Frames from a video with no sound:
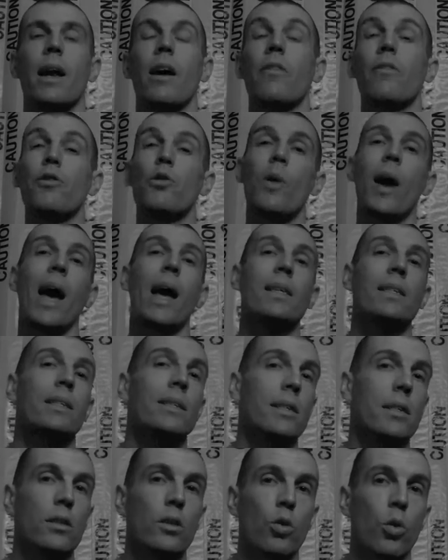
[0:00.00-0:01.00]
Now, if you ask
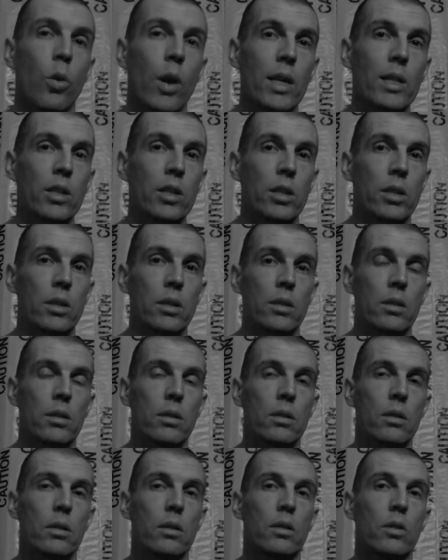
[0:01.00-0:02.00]
this question
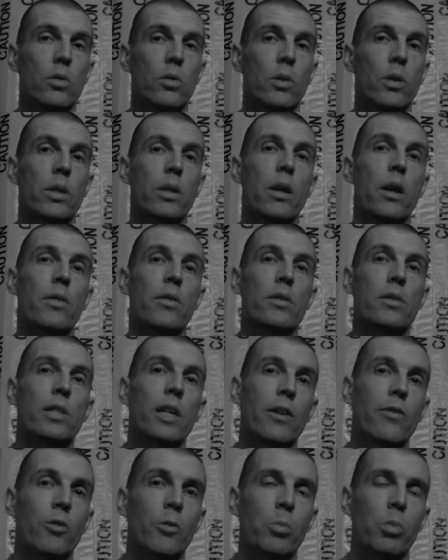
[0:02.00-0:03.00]
to another
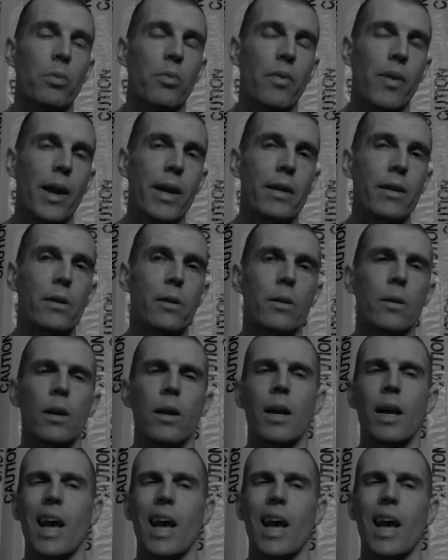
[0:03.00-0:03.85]
TEFL provider,